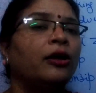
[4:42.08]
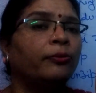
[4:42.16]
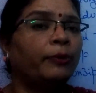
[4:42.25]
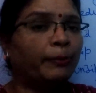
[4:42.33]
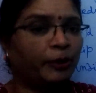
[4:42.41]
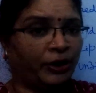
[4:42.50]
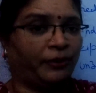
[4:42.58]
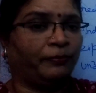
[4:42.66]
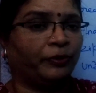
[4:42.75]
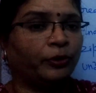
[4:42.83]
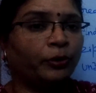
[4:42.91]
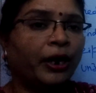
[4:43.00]
memory.
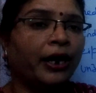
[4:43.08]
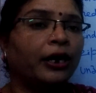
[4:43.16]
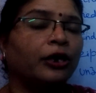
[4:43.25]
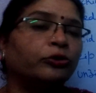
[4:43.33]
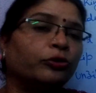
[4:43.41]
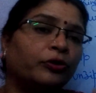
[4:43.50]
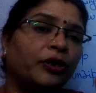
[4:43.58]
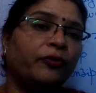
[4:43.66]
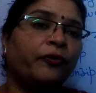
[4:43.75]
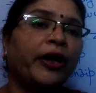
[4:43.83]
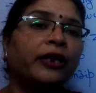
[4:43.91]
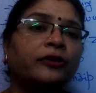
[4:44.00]
Okay, so three
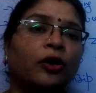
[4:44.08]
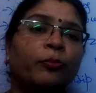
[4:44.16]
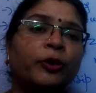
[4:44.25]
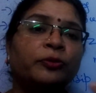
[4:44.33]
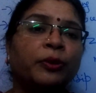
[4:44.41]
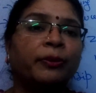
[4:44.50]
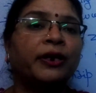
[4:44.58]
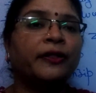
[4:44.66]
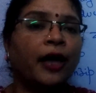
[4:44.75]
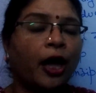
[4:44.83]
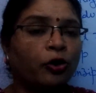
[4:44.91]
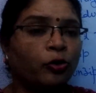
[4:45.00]
files, how much memory
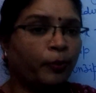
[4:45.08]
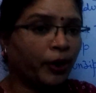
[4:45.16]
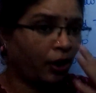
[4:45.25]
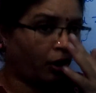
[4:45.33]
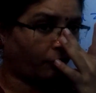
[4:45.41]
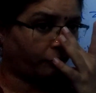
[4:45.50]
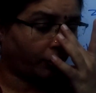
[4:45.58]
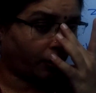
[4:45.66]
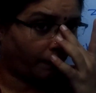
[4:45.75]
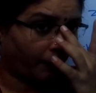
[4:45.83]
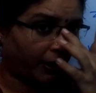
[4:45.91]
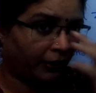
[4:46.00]
they occupy after
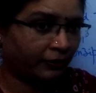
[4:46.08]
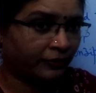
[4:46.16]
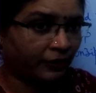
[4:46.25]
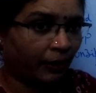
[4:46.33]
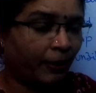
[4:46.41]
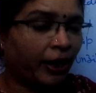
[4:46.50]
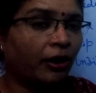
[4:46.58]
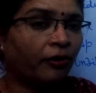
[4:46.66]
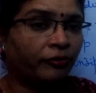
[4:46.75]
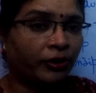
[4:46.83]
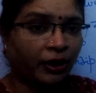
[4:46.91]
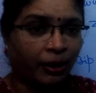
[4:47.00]
applying this command
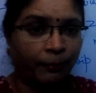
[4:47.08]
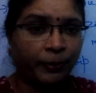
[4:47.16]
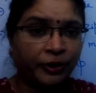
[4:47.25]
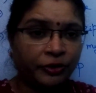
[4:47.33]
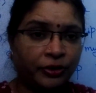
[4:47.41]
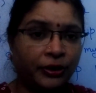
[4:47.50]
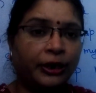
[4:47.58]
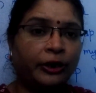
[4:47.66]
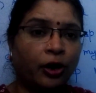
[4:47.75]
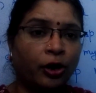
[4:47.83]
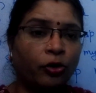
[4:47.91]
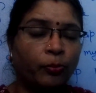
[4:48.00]
after compression, it
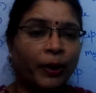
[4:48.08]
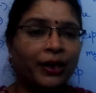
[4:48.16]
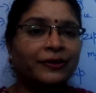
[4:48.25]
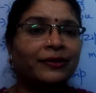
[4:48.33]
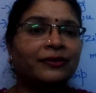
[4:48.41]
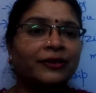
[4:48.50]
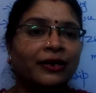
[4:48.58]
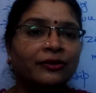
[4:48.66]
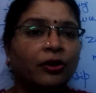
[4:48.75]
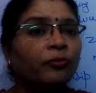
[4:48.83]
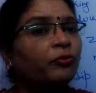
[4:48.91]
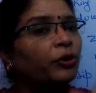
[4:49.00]
occupies the size
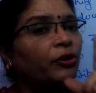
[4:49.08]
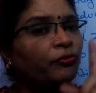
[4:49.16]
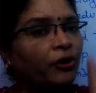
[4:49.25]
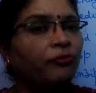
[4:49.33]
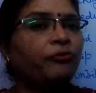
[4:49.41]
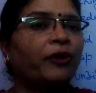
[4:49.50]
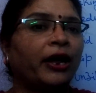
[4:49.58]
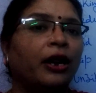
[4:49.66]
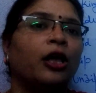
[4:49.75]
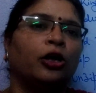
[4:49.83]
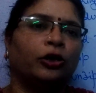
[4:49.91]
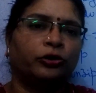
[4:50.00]
of only one file.
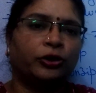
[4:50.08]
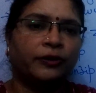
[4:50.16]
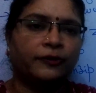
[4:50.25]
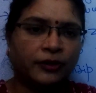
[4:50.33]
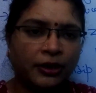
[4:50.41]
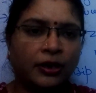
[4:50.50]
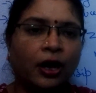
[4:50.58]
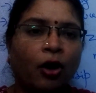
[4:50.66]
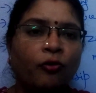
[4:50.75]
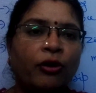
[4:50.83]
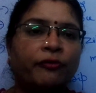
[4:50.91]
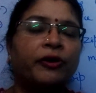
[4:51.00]
So you see
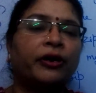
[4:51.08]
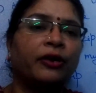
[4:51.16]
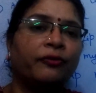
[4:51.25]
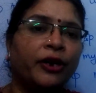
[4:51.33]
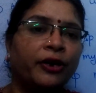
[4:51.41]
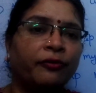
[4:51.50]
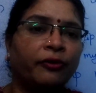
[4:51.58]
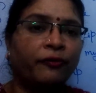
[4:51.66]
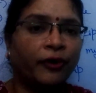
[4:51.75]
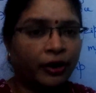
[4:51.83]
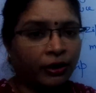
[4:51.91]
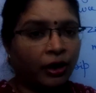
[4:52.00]
how effectively it will
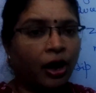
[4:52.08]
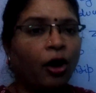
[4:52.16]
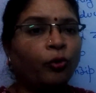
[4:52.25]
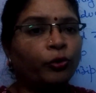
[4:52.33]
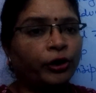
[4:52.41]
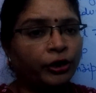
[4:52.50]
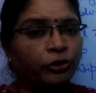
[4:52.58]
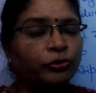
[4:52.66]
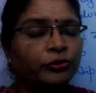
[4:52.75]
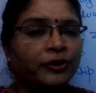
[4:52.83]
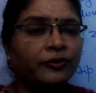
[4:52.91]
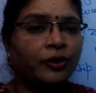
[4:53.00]
work, how
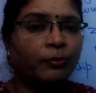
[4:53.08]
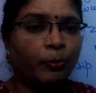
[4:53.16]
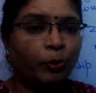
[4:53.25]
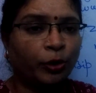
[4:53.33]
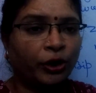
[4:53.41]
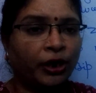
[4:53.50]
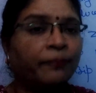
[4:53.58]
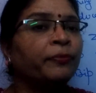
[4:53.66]
reduces the memory,